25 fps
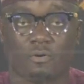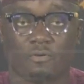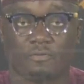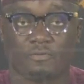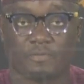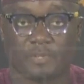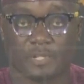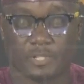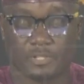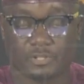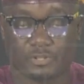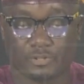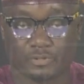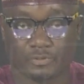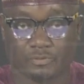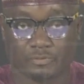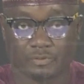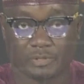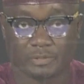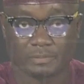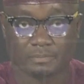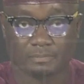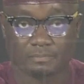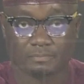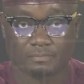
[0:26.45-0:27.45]
of their
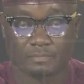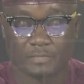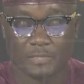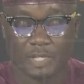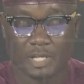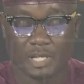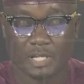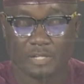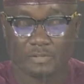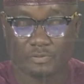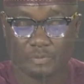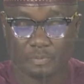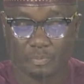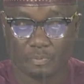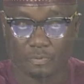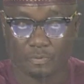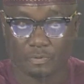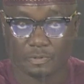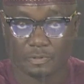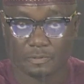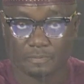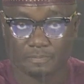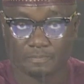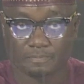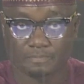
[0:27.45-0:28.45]
children. His
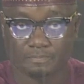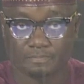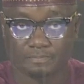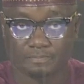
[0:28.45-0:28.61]
report.